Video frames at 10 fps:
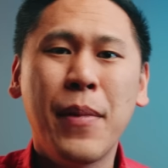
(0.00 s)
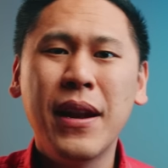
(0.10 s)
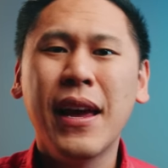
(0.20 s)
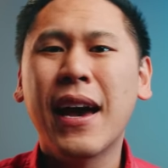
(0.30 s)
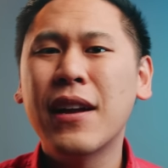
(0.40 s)

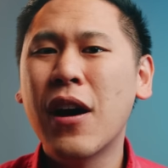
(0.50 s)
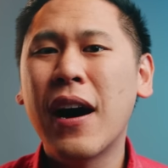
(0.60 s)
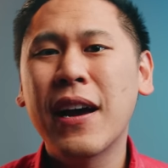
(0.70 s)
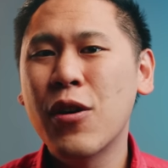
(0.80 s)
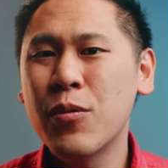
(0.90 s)
many had
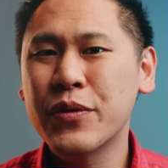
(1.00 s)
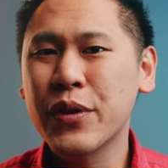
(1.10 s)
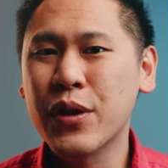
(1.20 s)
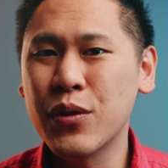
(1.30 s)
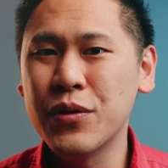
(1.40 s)
high hopes
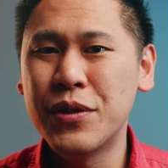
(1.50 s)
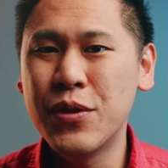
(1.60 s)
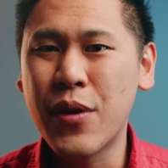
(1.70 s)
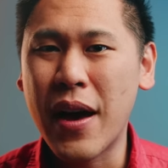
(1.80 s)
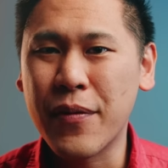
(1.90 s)
for Google's
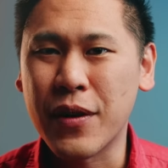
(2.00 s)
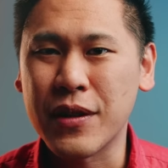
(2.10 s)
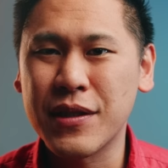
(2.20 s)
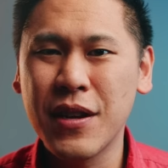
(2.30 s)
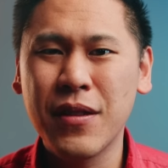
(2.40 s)
new
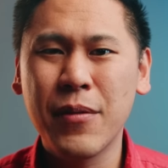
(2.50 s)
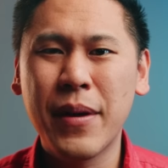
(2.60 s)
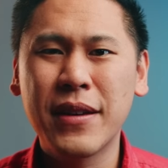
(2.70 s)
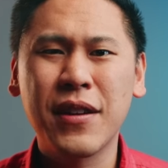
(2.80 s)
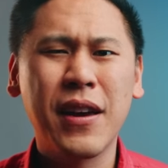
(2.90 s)
efforts, seeing them
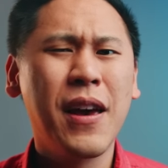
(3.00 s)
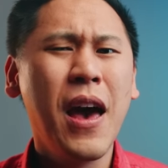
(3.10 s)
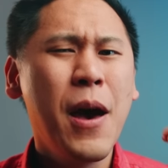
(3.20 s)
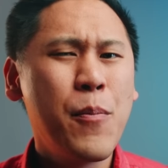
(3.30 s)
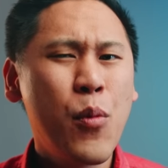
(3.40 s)
as a
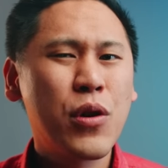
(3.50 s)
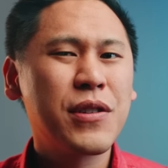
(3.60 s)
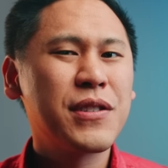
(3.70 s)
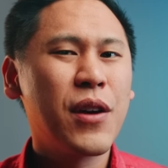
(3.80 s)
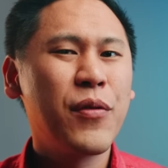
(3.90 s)
more
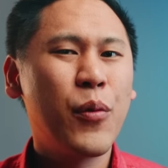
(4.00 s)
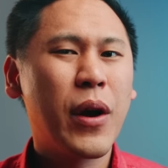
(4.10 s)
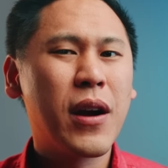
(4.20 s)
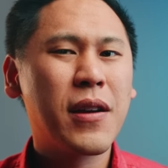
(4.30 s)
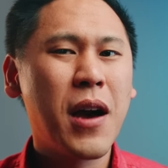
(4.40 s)

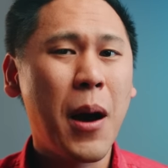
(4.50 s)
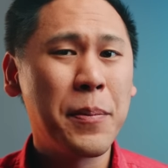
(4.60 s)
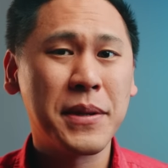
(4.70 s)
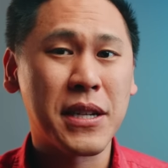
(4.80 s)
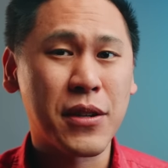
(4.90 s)
self-aware and
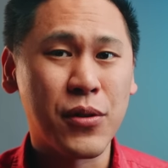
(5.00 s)
competent